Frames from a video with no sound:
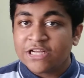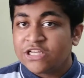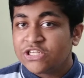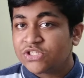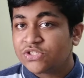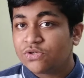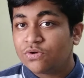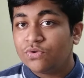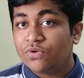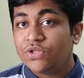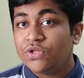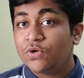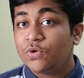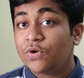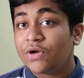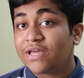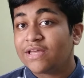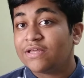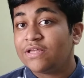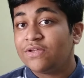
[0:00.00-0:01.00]
So
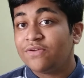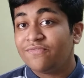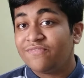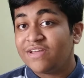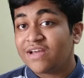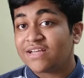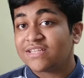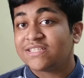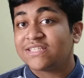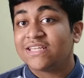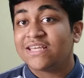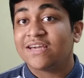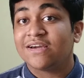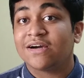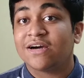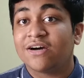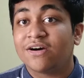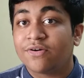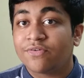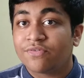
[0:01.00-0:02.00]
we are
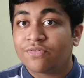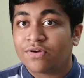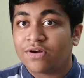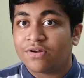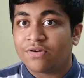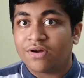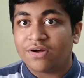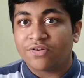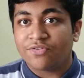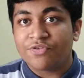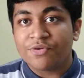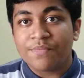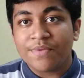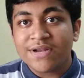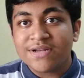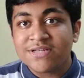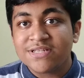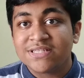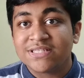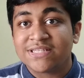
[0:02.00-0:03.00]
seeing a
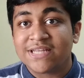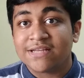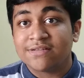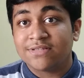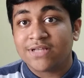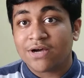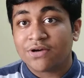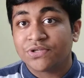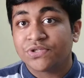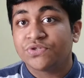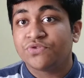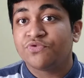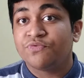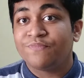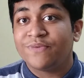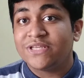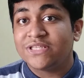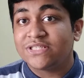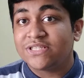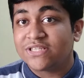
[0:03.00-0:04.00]
tremendous 10,000
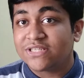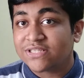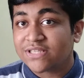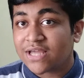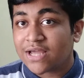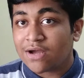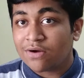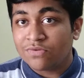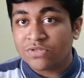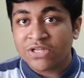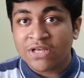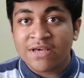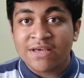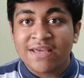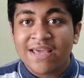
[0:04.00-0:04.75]
rupees discount,